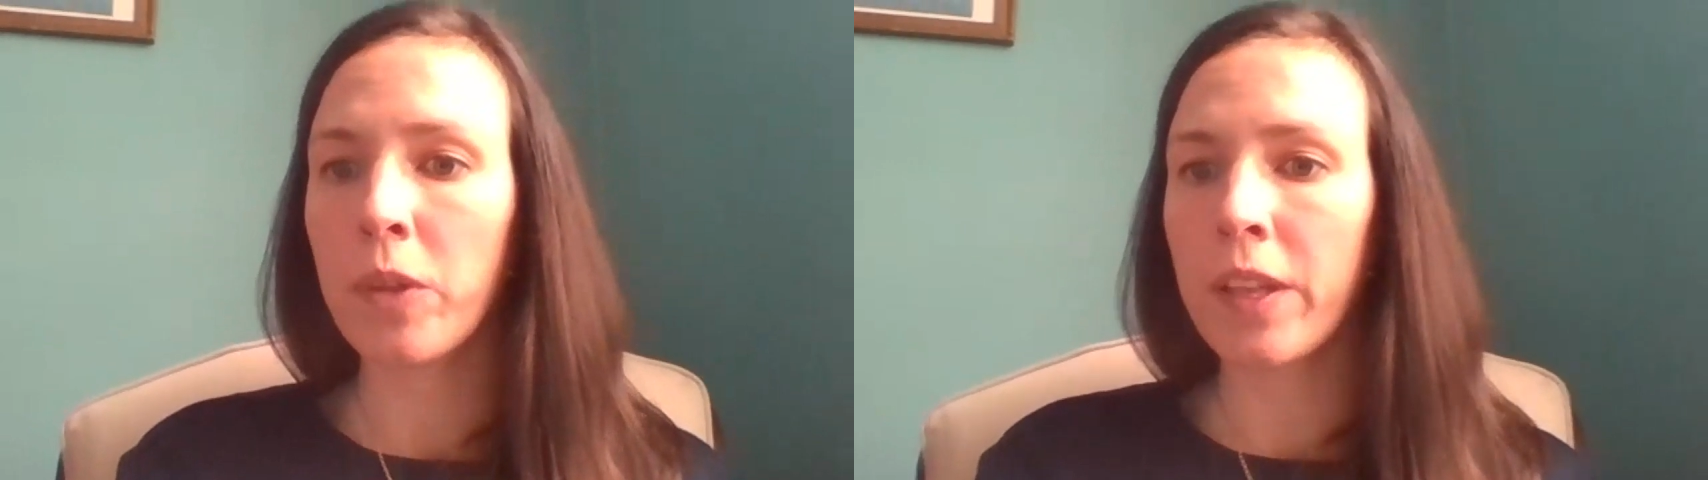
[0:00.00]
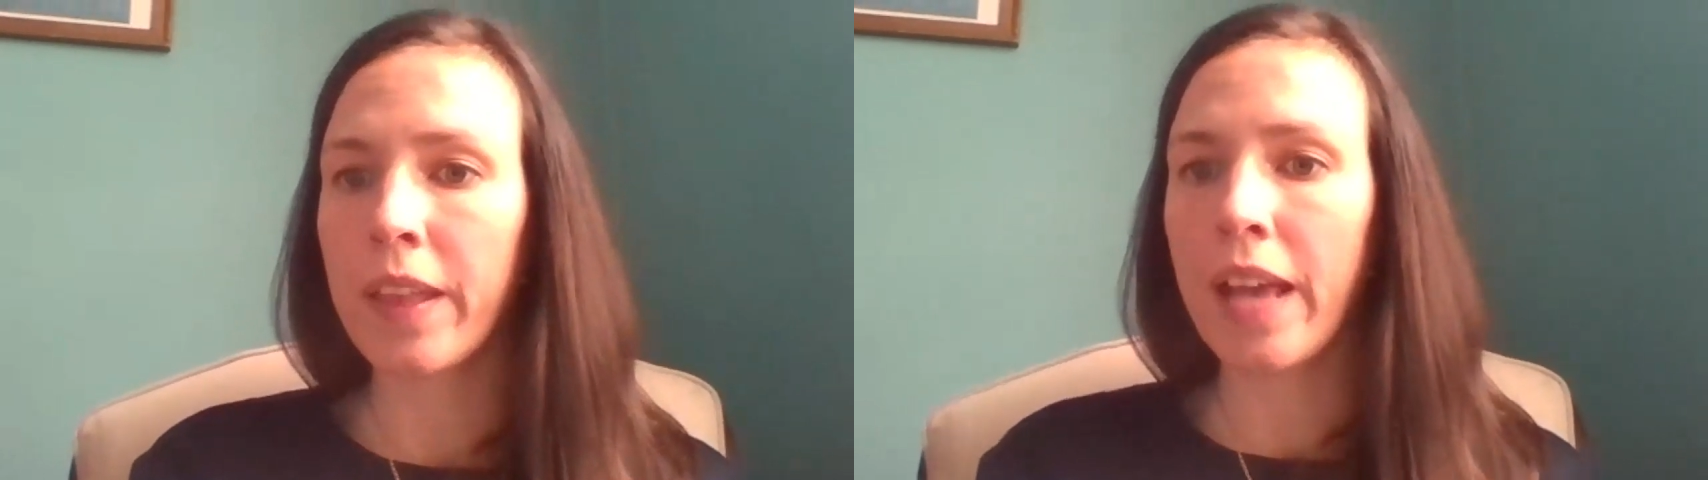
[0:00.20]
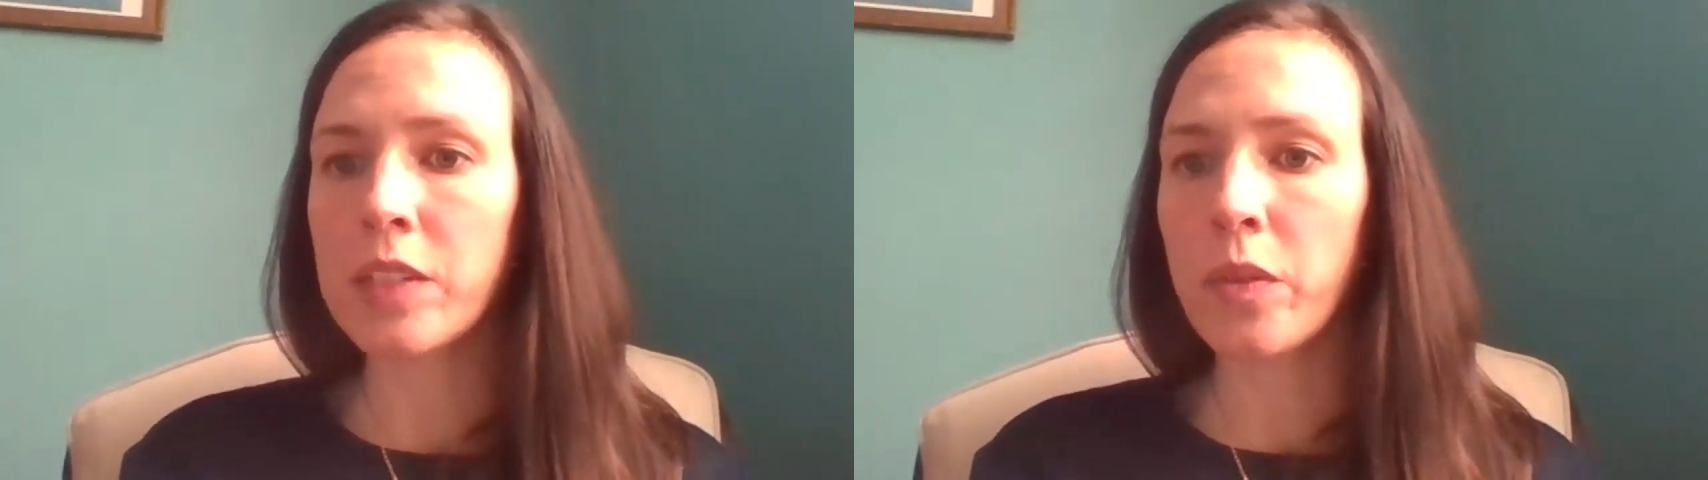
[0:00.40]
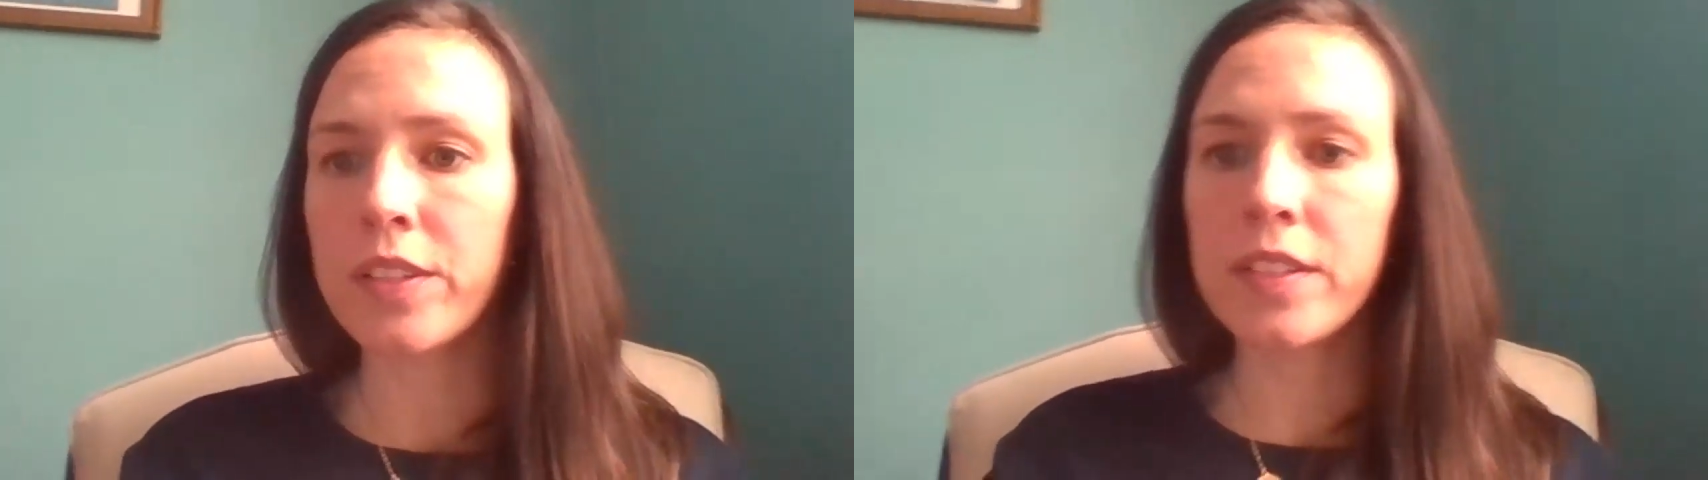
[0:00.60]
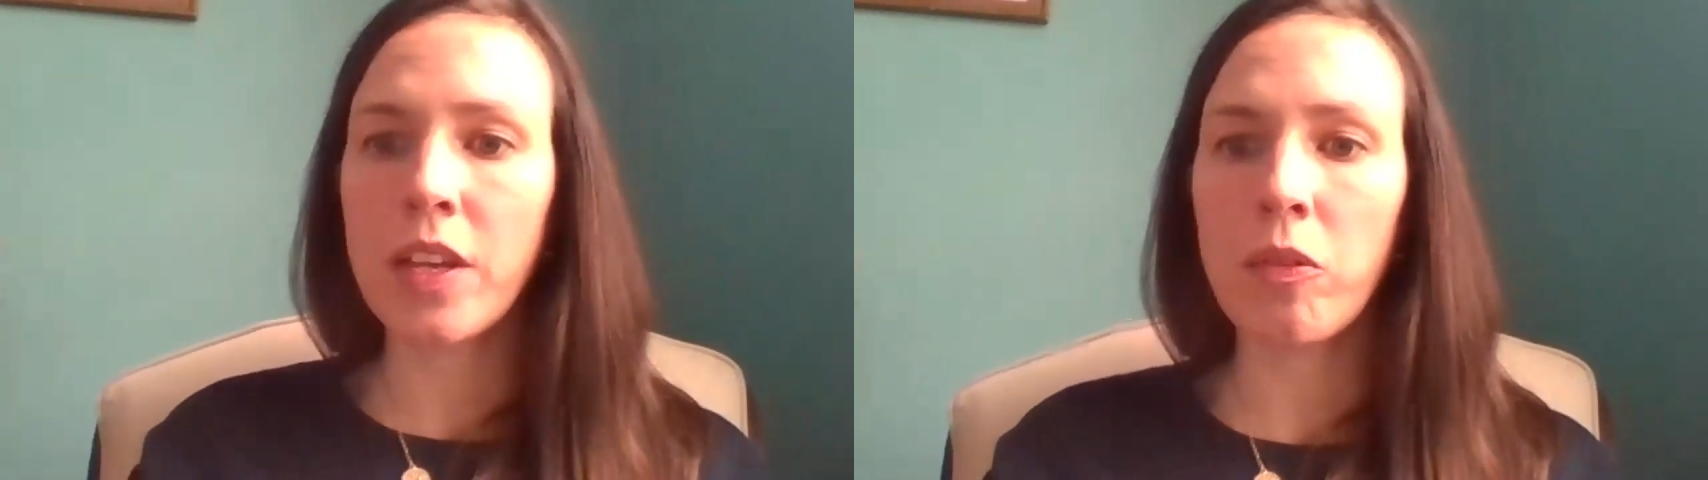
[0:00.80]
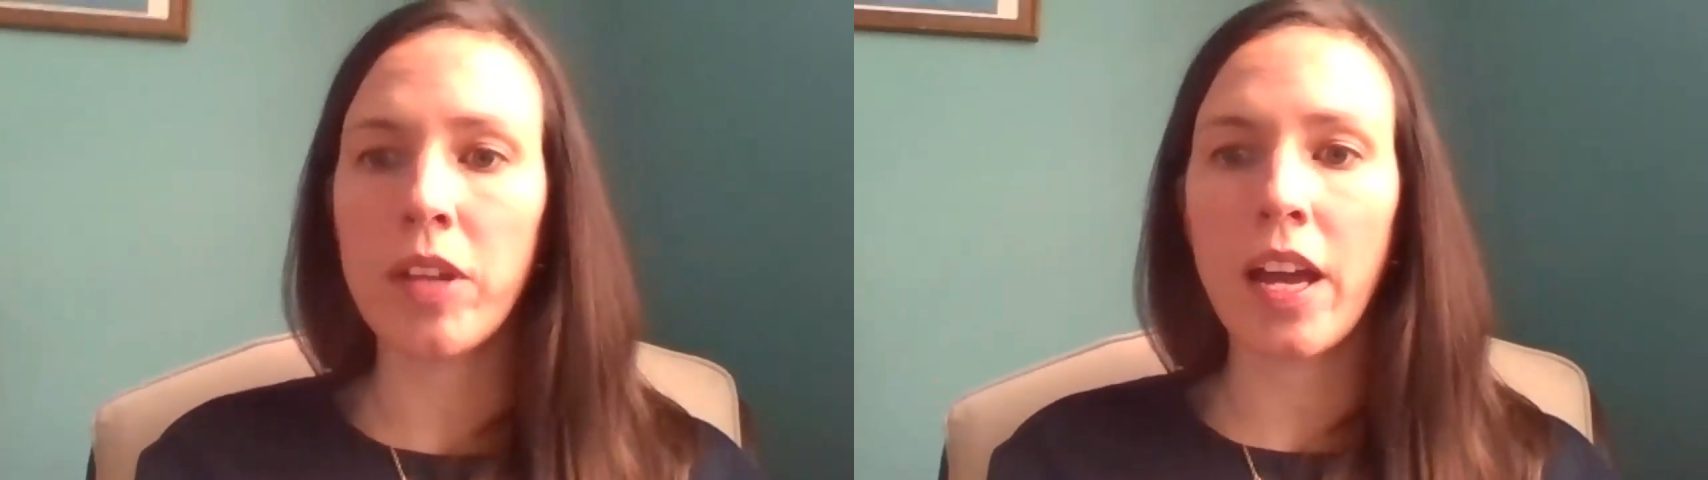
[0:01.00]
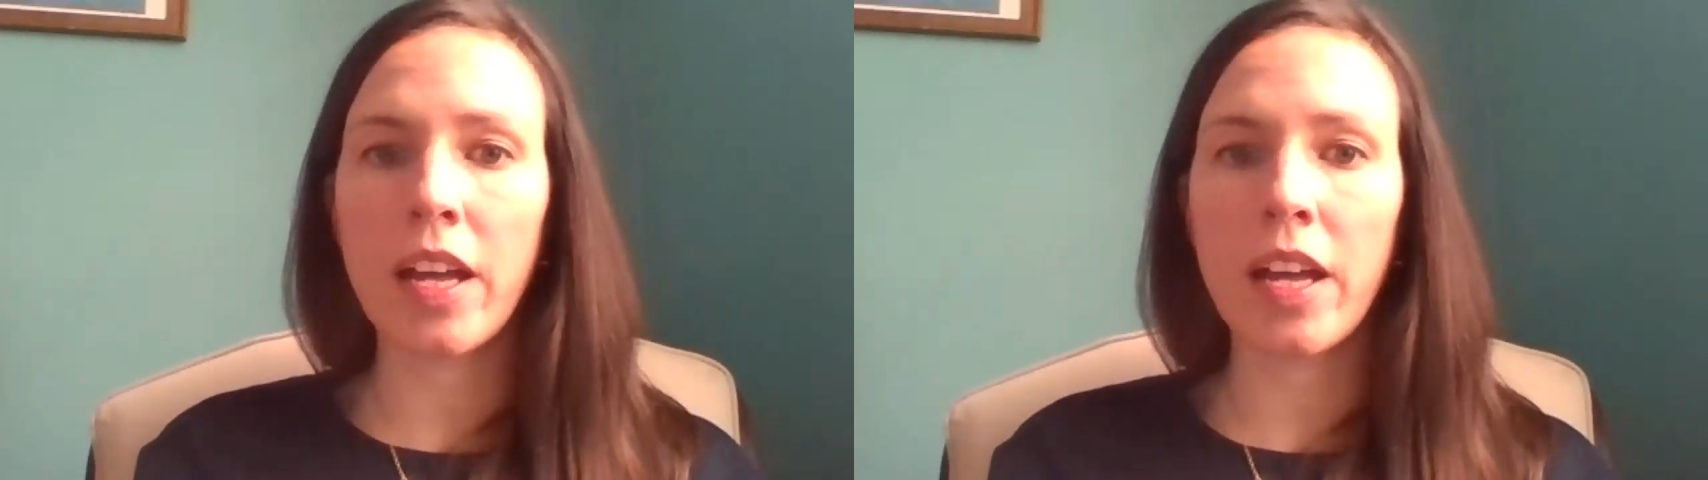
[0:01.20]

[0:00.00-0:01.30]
one of the last questions that we